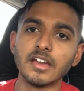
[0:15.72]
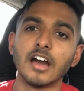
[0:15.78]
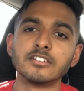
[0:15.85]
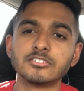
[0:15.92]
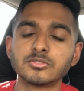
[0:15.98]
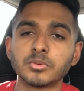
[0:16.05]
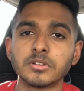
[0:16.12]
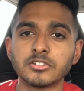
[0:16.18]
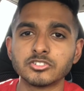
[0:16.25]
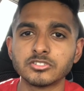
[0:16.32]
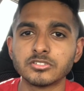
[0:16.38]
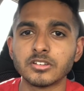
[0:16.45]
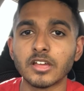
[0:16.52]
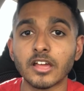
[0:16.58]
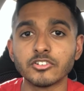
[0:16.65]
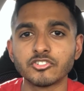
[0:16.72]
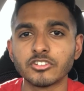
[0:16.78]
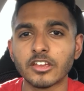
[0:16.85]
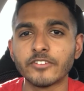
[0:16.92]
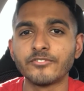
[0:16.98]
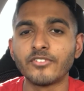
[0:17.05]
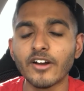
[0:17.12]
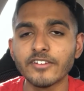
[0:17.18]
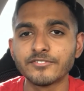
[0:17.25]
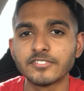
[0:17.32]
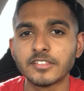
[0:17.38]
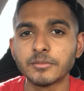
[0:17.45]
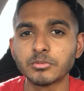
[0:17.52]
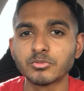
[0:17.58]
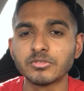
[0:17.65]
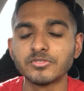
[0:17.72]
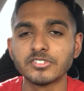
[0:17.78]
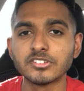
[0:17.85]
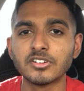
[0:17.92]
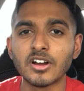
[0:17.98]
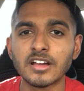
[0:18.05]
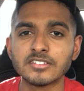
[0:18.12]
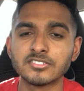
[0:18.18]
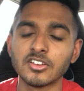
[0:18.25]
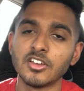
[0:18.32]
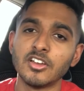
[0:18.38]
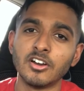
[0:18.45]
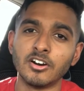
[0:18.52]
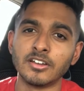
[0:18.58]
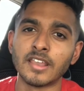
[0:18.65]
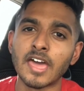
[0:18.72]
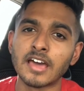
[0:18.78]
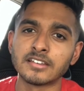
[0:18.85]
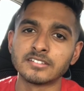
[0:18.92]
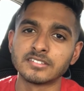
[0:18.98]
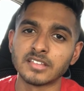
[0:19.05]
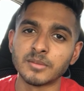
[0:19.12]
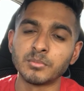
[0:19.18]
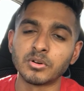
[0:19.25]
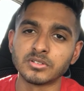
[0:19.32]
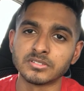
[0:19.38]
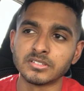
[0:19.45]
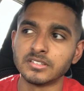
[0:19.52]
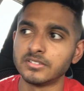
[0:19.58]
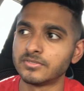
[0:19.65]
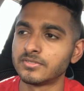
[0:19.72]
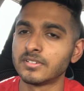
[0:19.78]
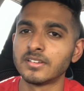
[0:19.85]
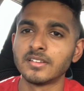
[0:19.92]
I just want to sh share five tips with you guys on how to stay positive.